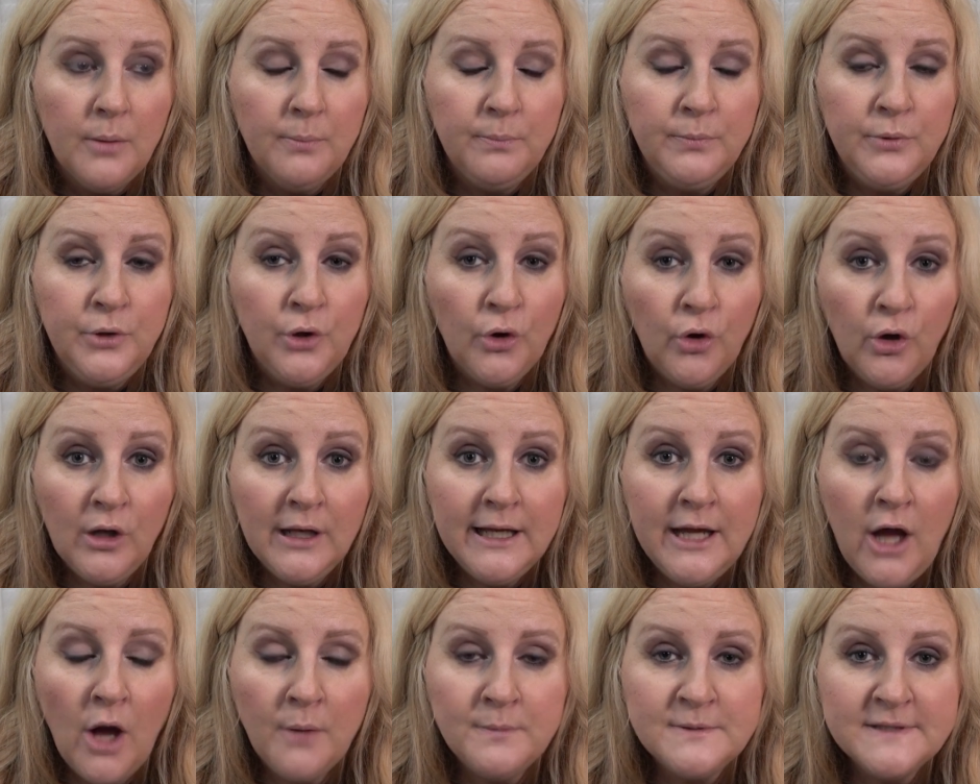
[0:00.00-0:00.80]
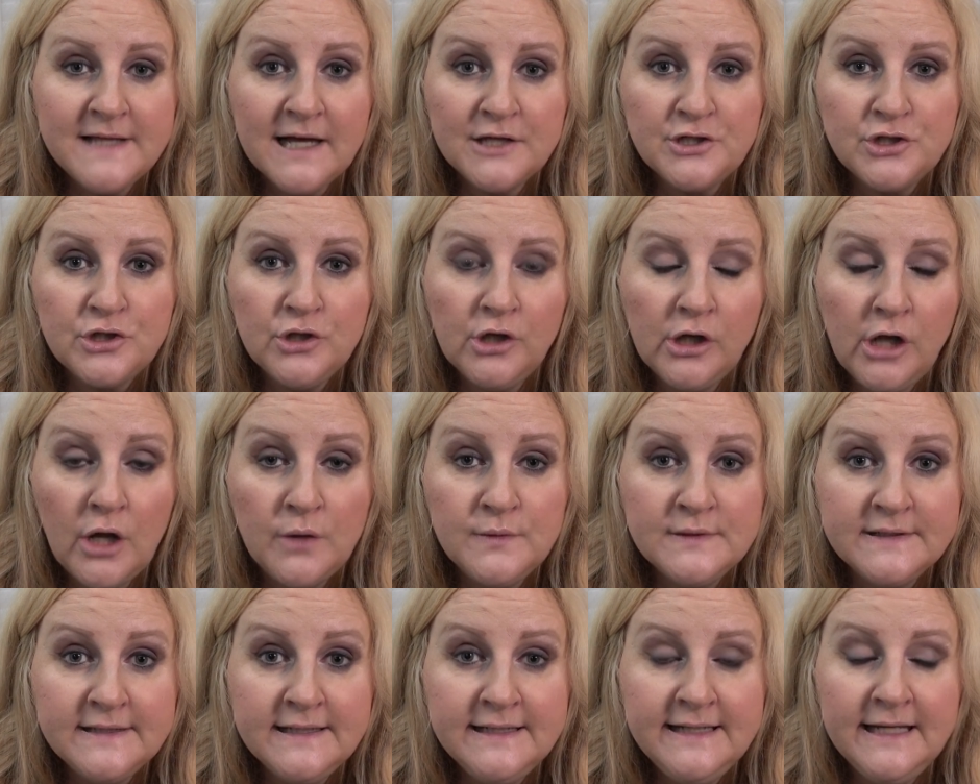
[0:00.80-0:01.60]
purely obsessional
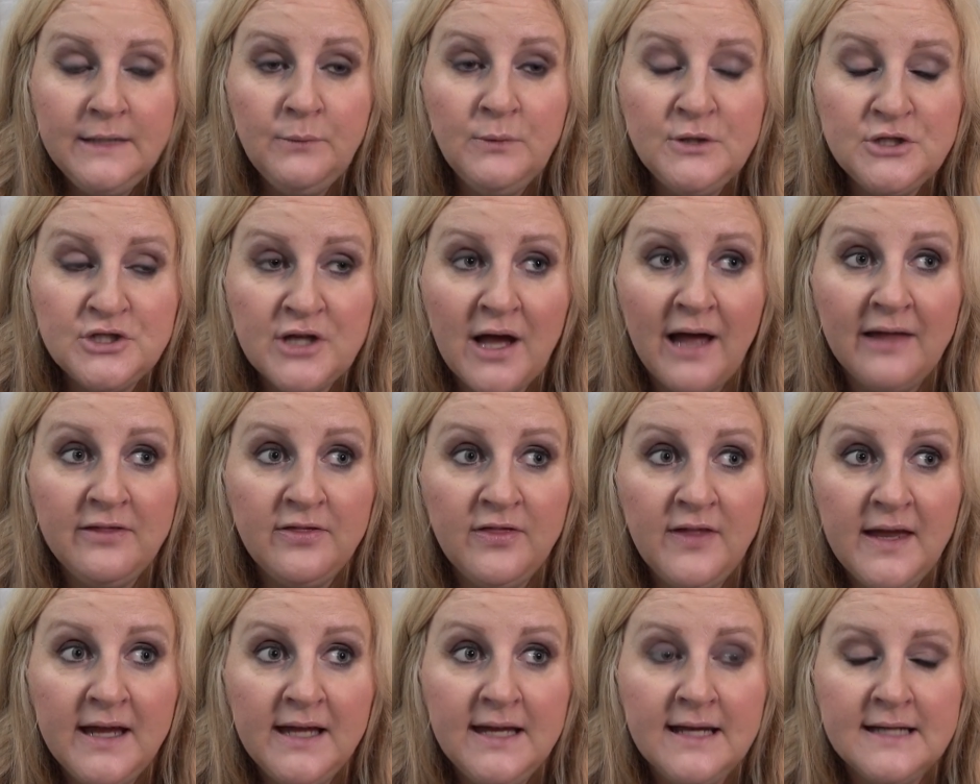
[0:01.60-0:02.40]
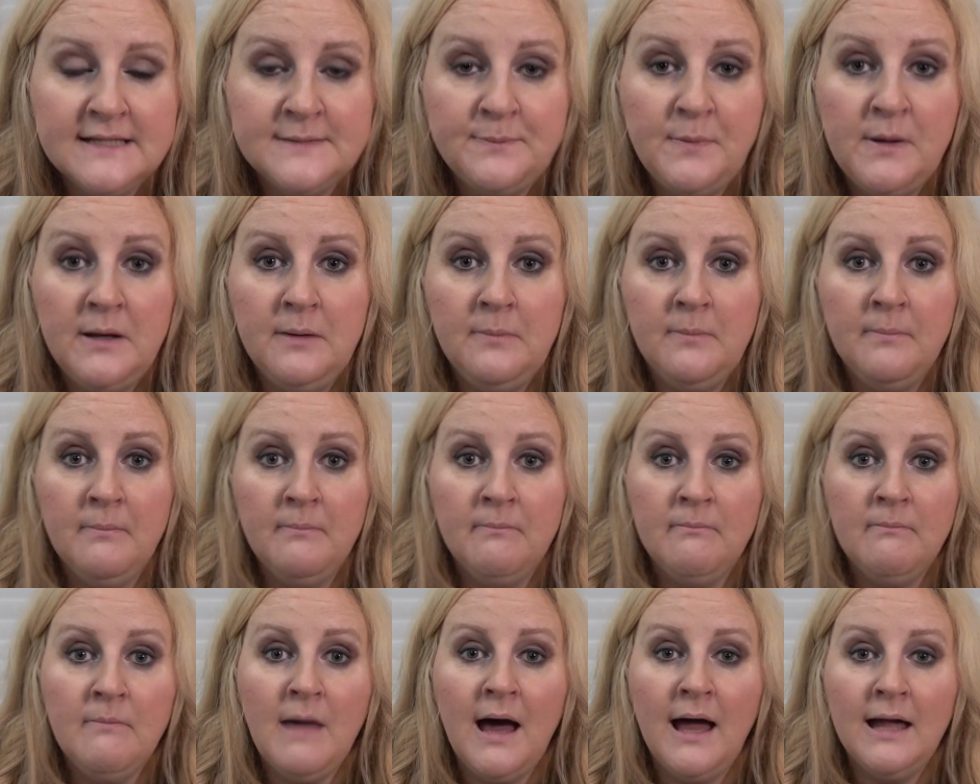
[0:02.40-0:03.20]
OCD, which I think has been
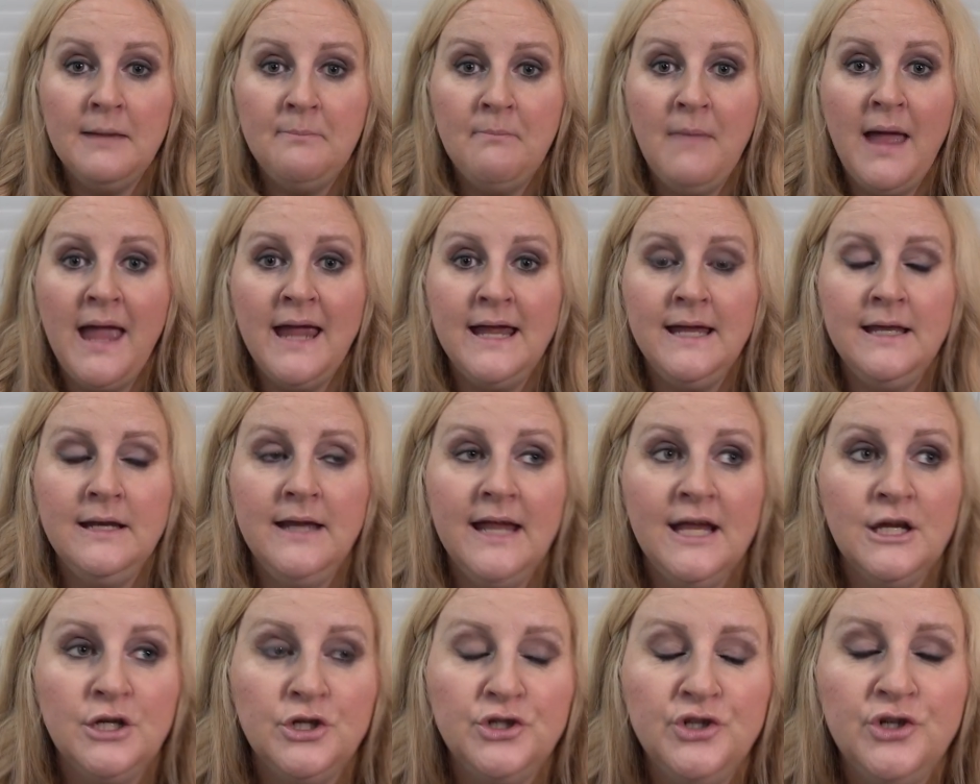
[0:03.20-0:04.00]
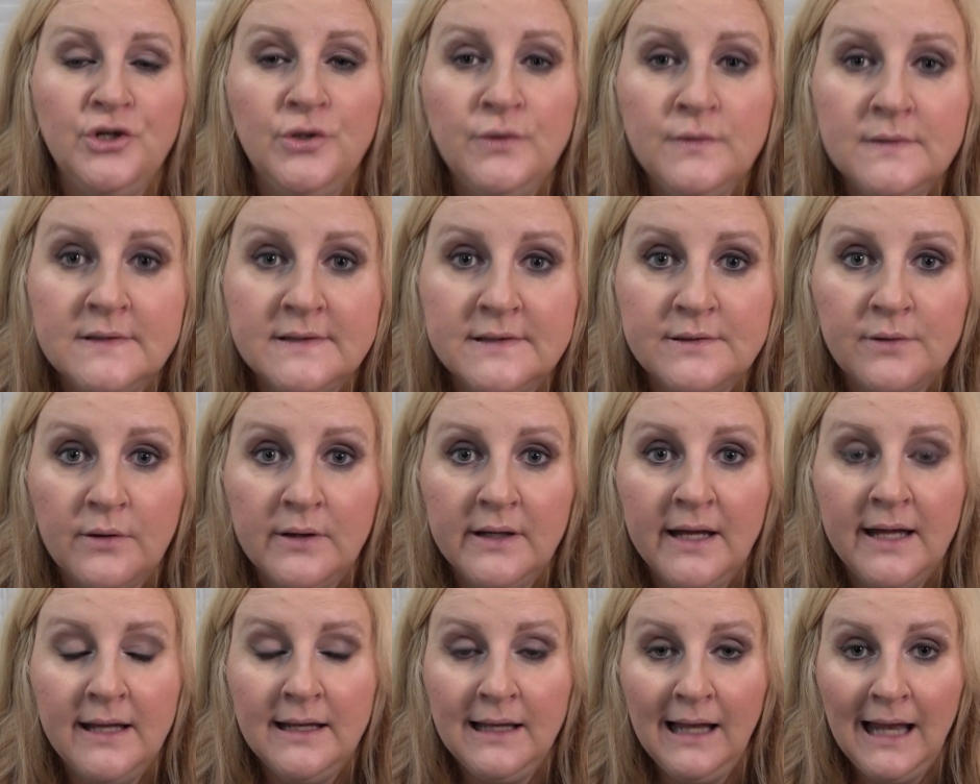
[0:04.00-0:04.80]
my main issues
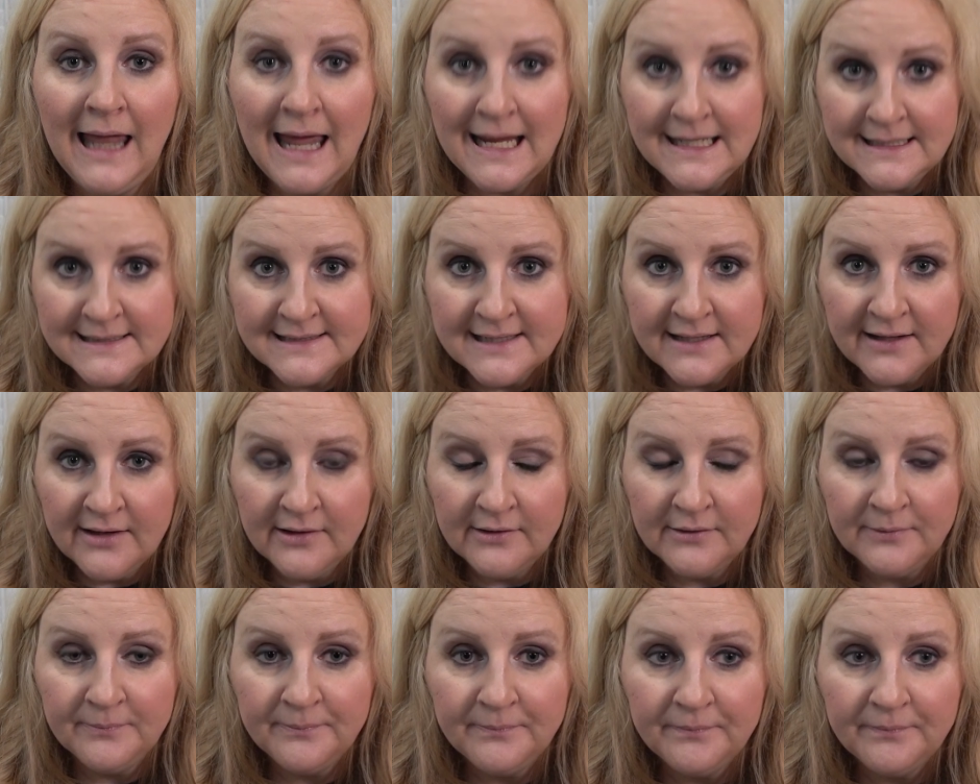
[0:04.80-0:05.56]
in later